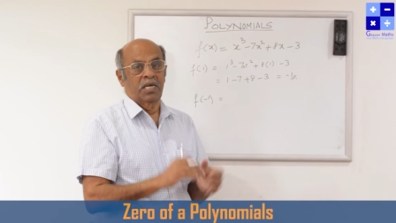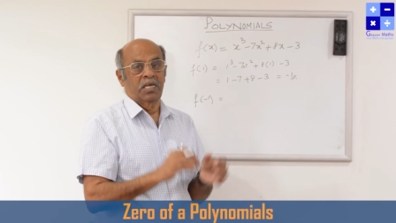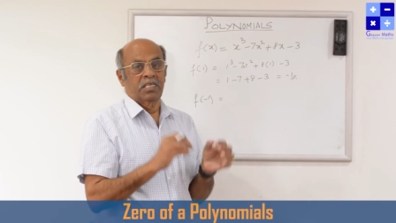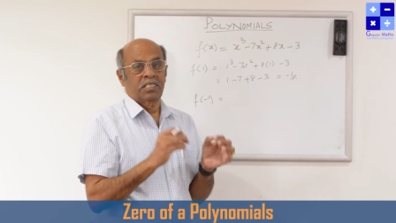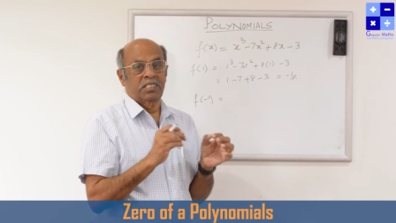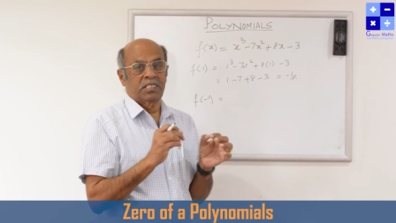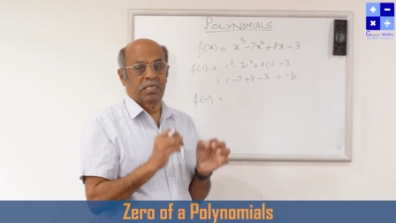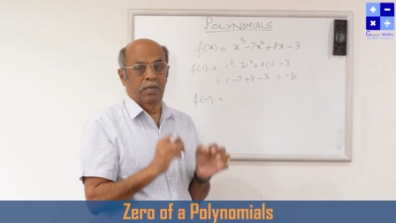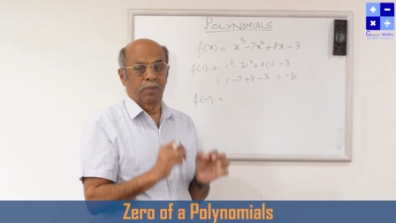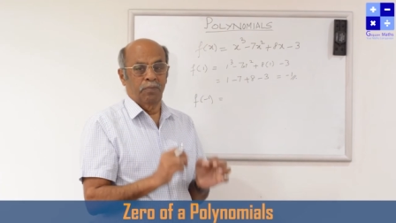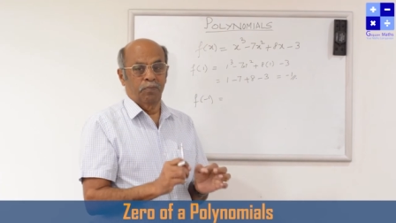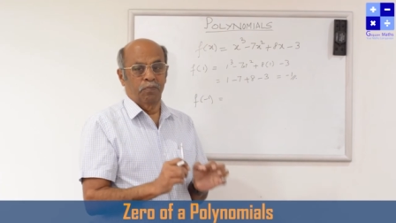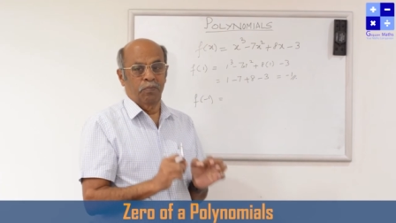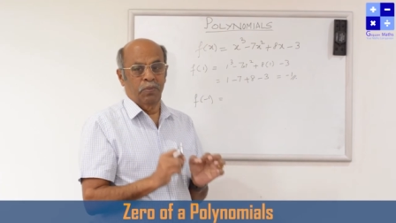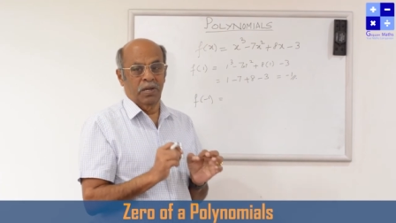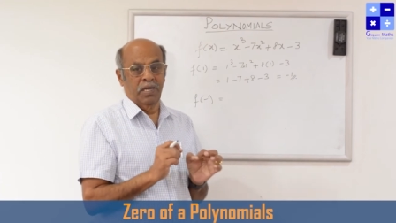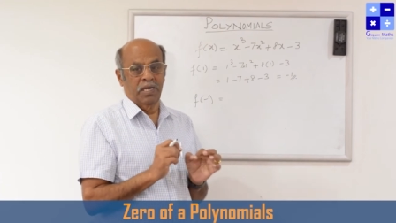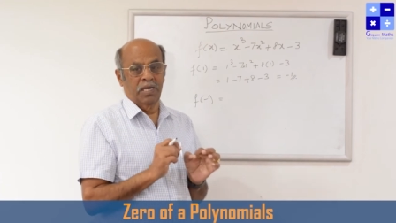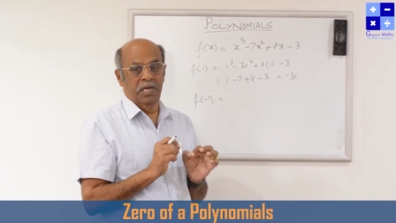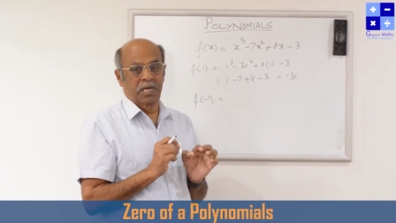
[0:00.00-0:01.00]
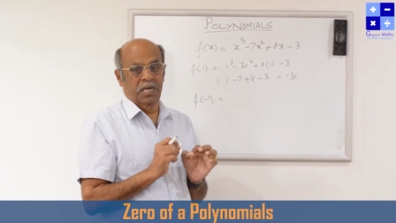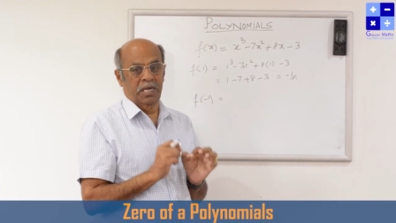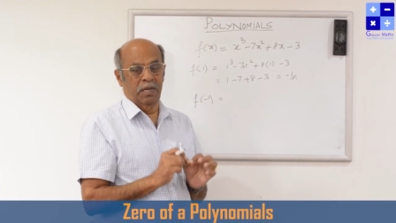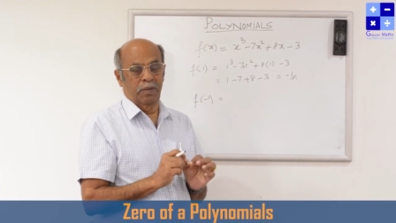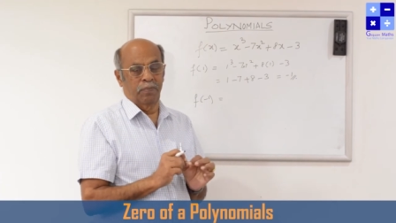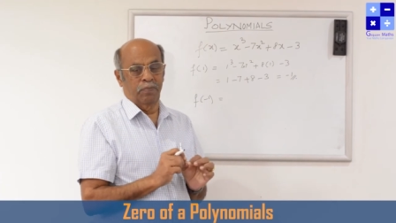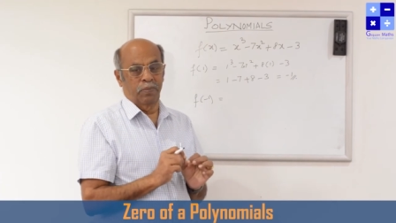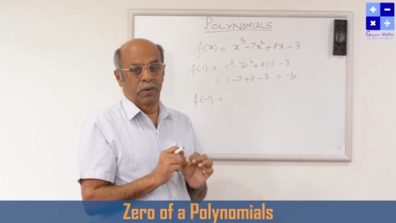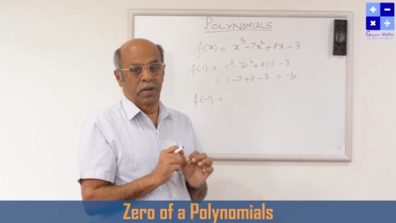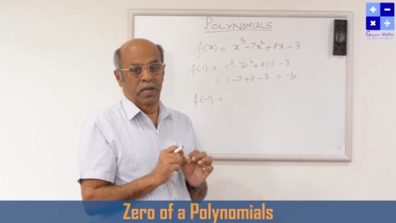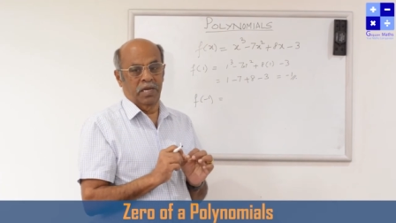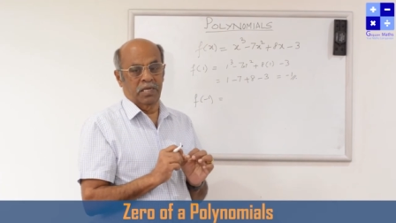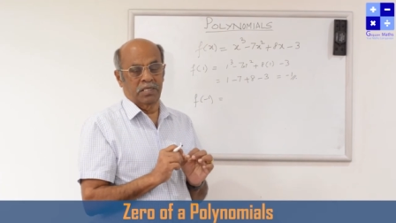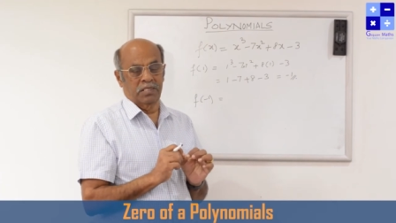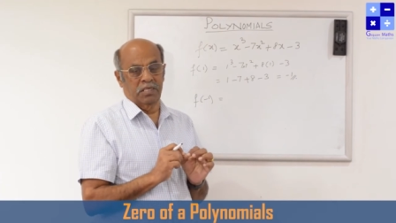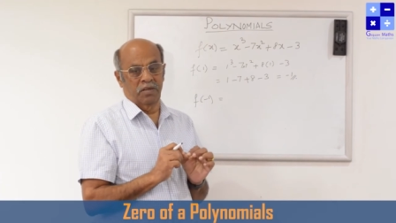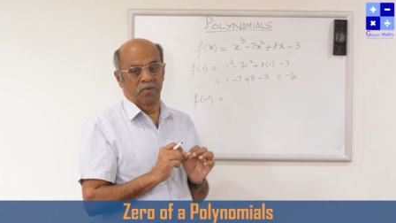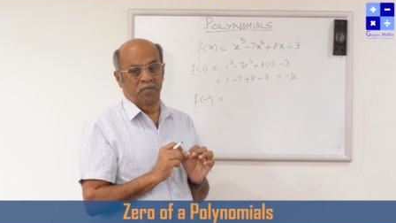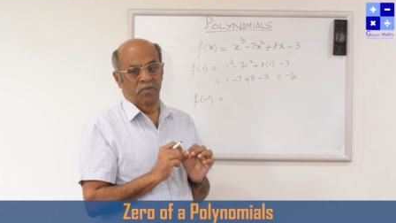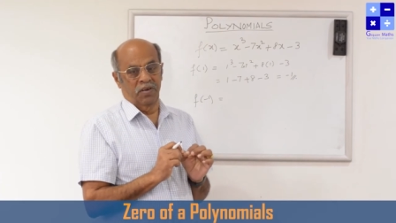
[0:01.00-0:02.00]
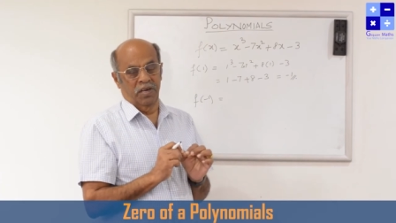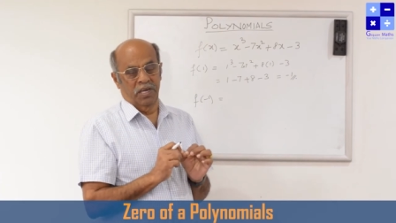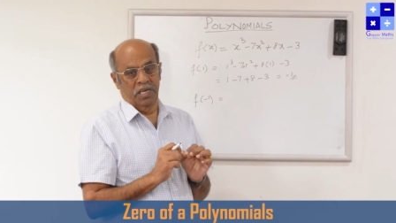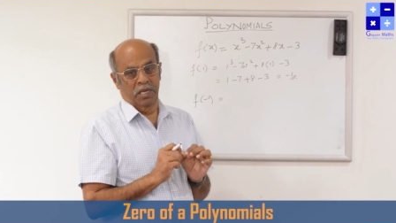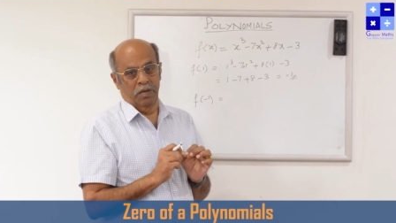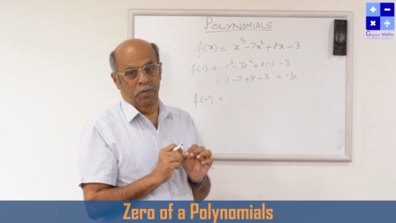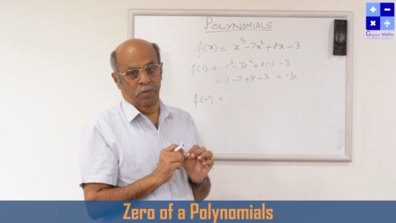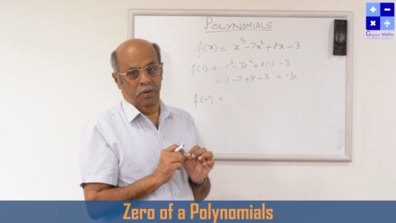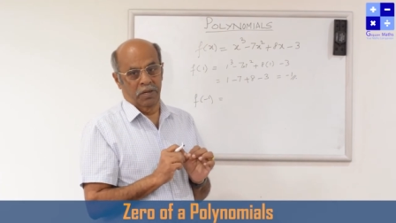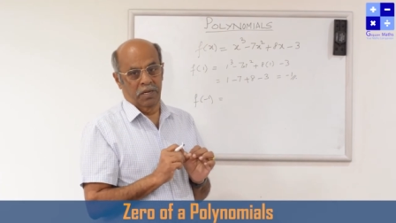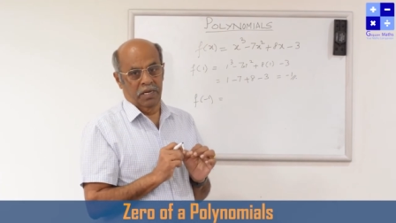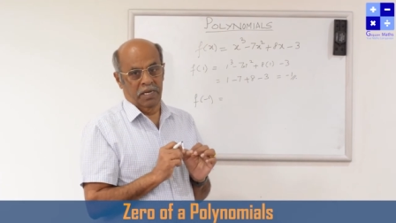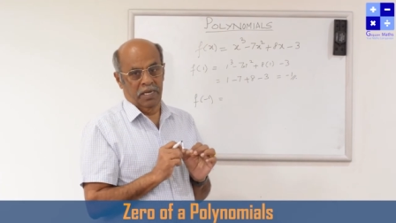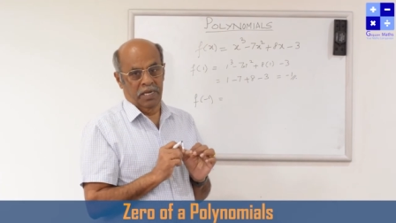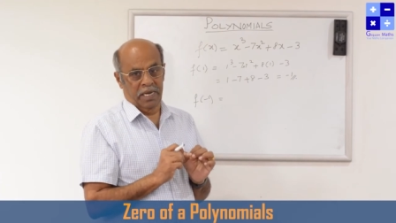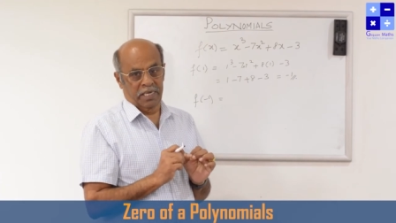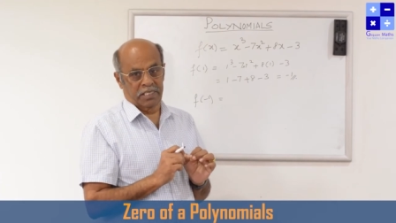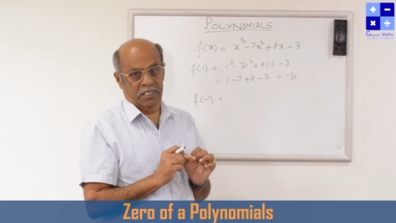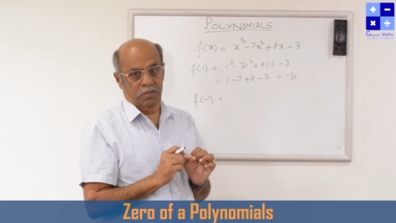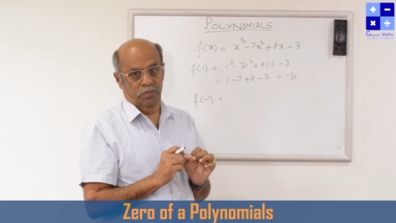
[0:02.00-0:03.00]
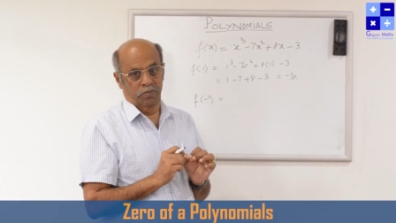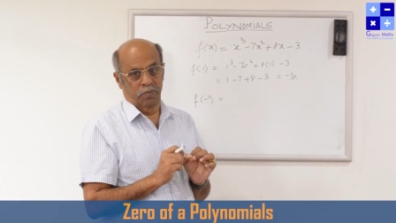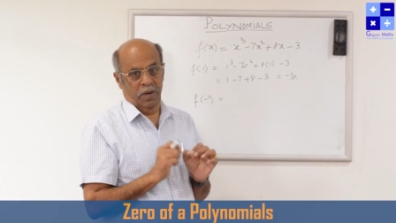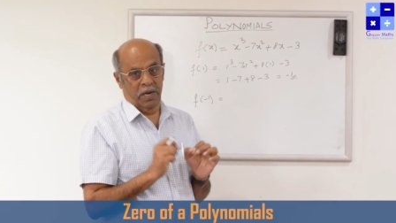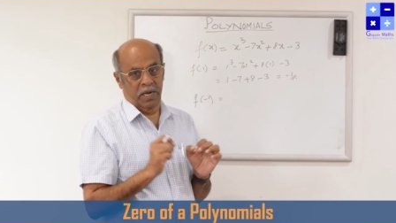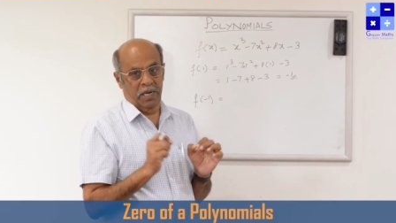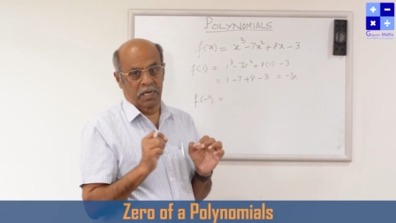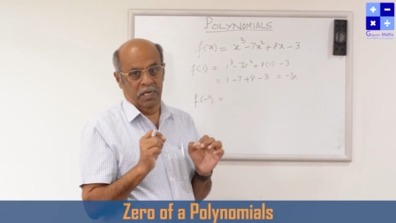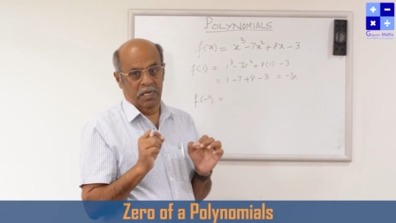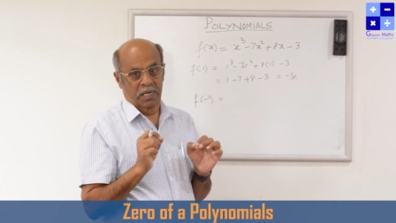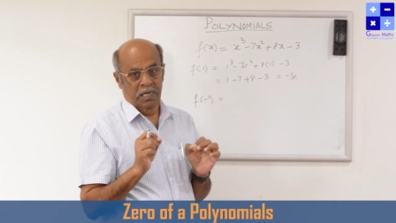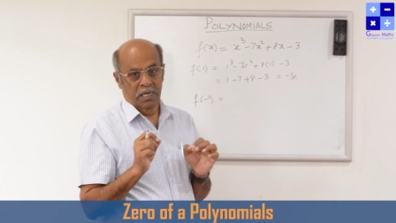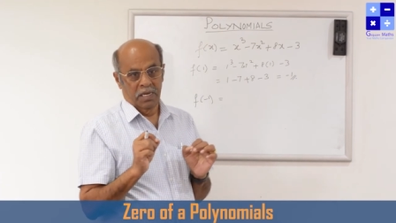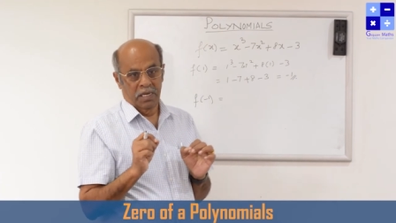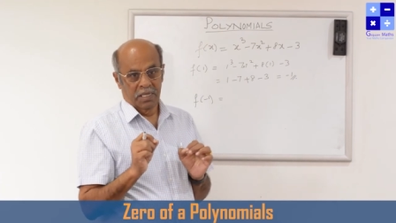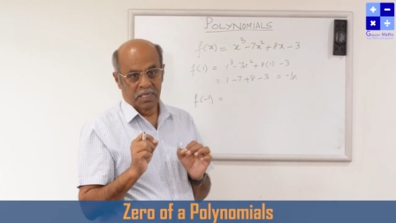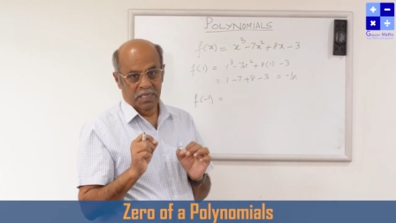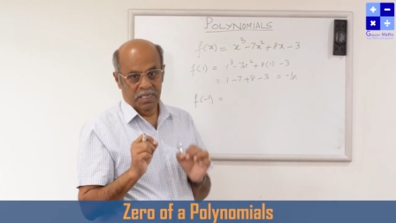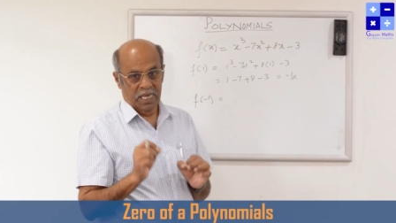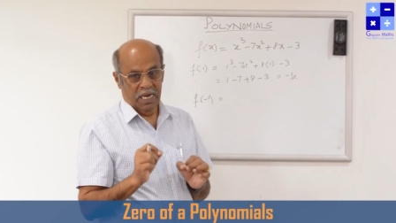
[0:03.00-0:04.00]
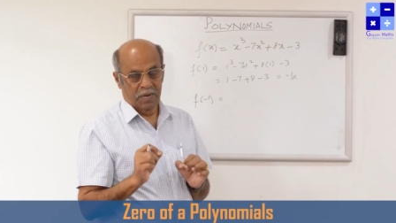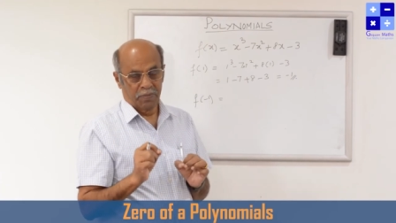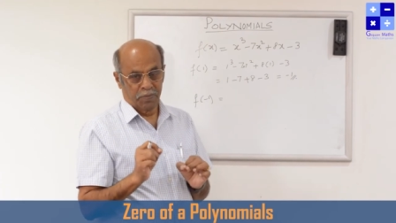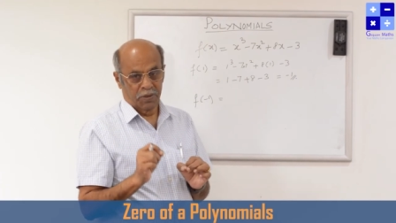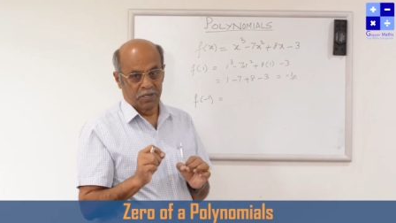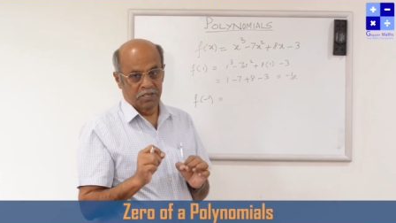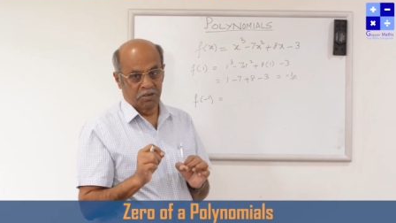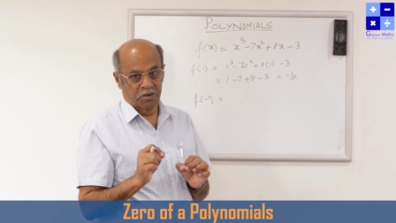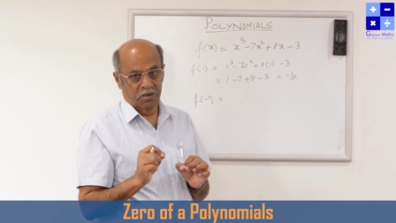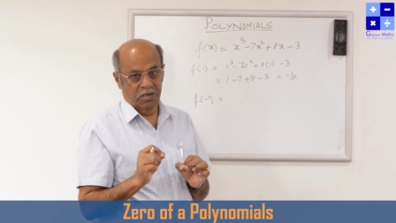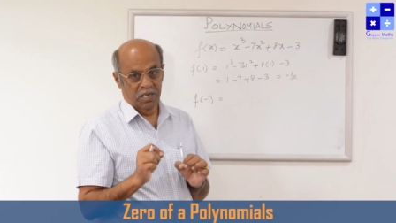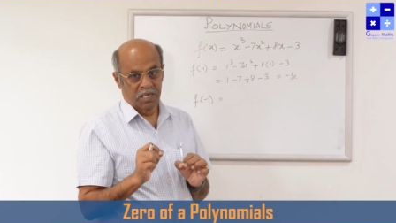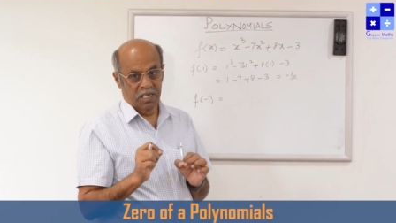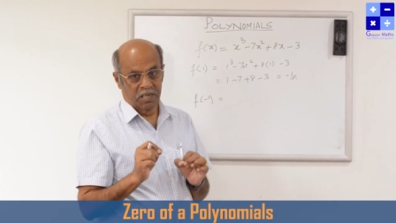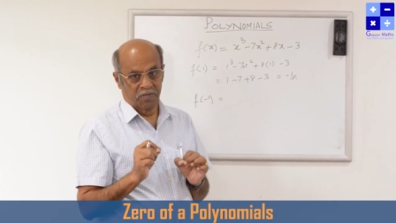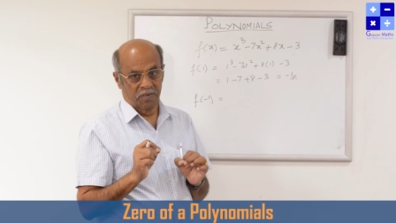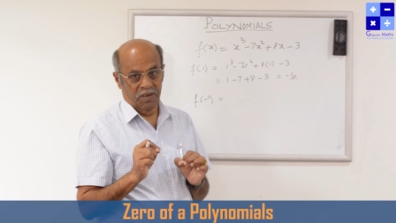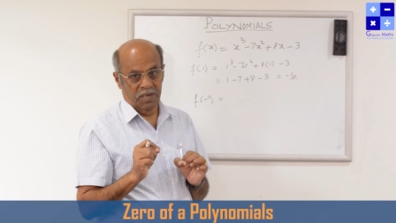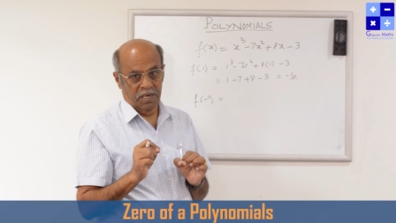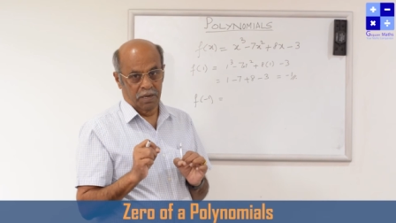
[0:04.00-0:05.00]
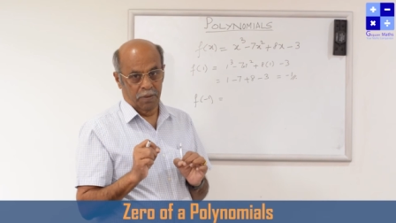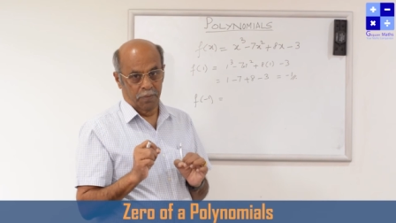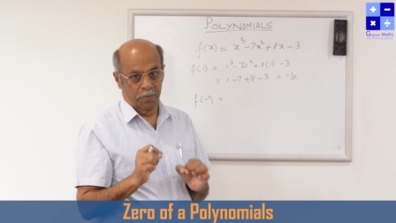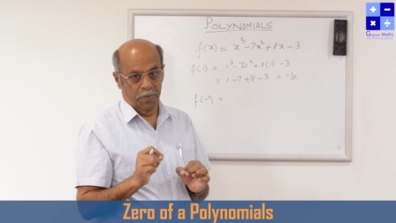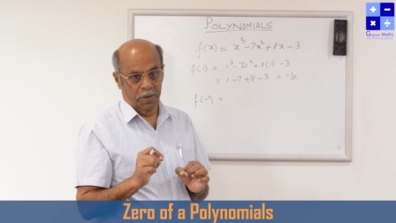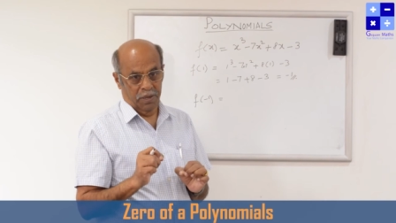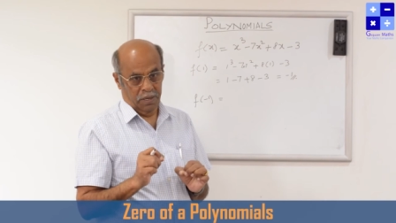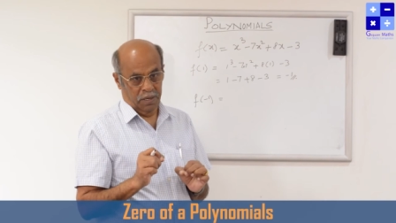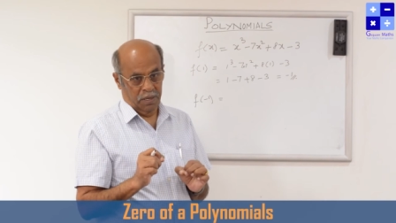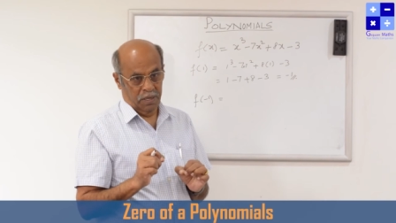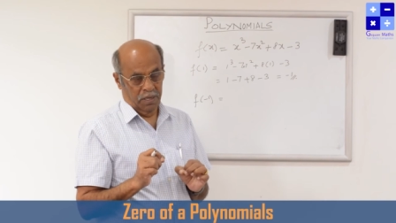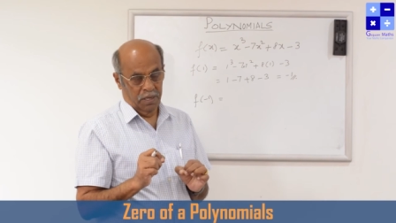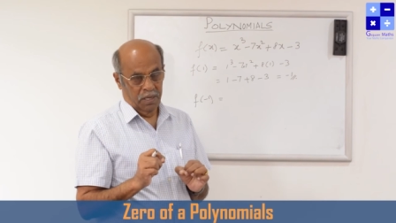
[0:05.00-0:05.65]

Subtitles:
simply replace the variable x by that particular given number.